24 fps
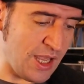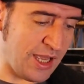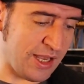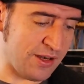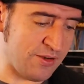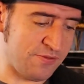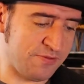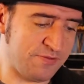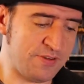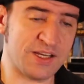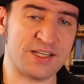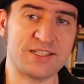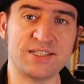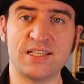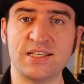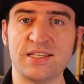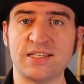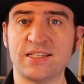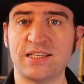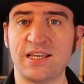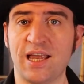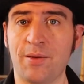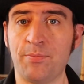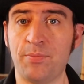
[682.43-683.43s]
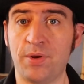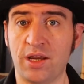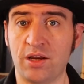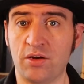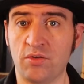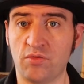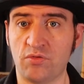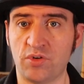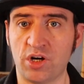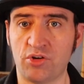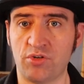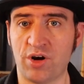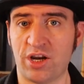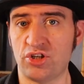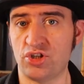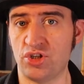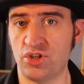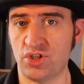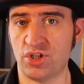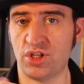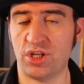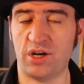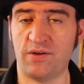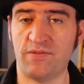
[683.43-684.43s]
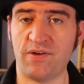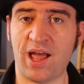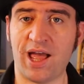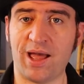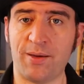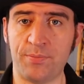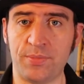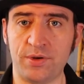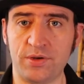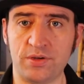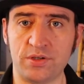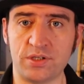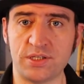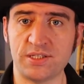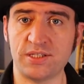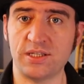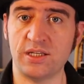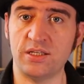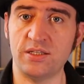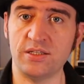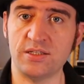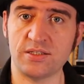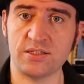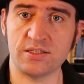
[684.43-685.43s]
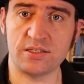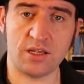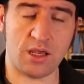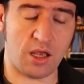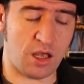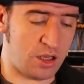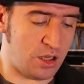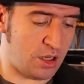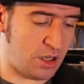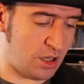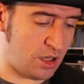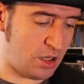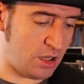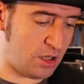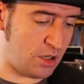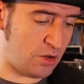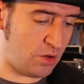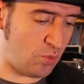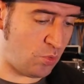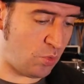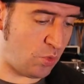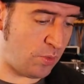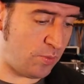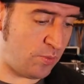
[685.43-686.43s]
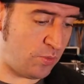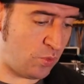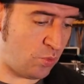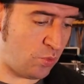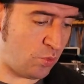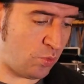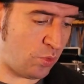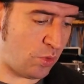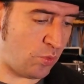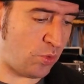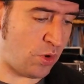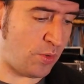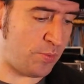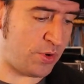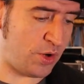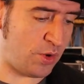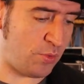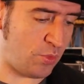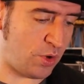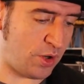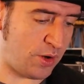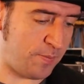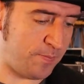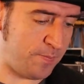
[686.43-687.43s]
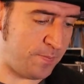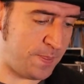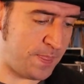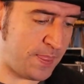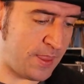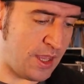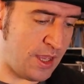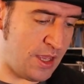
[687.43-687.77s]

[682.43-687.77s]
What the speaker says: and fixed the snapping regressions that have happened since 1.1.